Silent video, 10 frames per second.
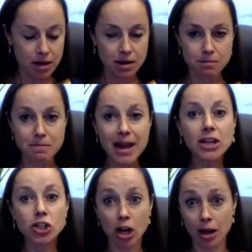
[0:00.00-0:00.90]

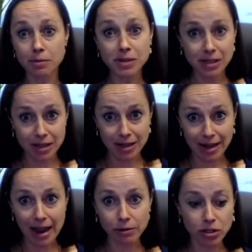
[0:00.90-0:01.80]
many jobs
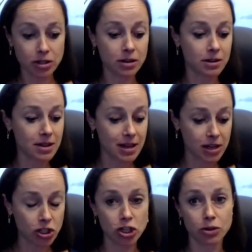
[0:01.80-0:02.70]
encounter the
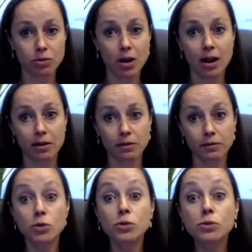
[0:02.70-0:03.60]
issue of
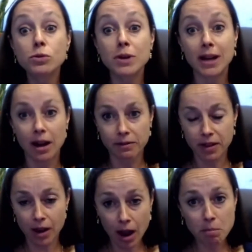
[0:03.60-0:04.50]
who of
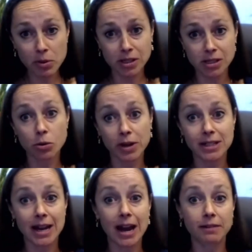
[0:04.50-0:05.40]
the couple is going
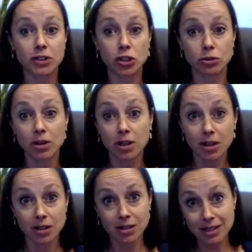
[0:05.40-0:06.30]
to have to
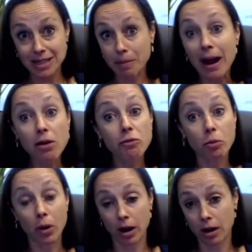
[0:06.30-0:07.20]
step out of
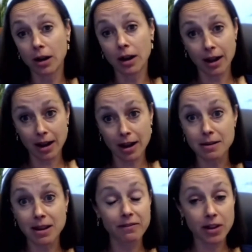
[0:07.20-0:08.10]
work uh,
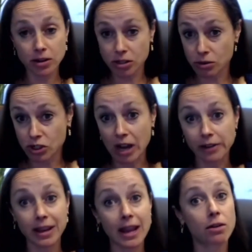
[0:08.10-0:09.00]
if there is no
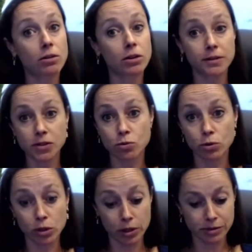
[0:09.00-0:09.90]
childcare or if
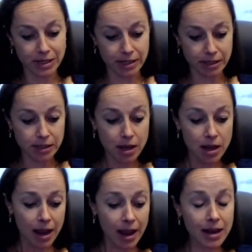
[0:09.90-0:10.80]
school closes.
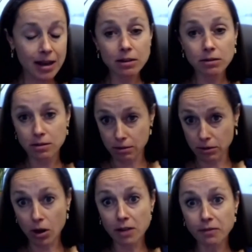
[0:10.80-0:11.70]
And in
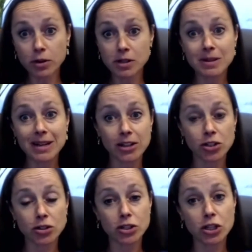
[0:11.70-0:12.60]
law enforcement,
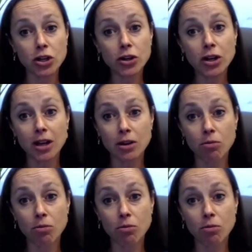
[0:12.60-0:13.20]
national security, you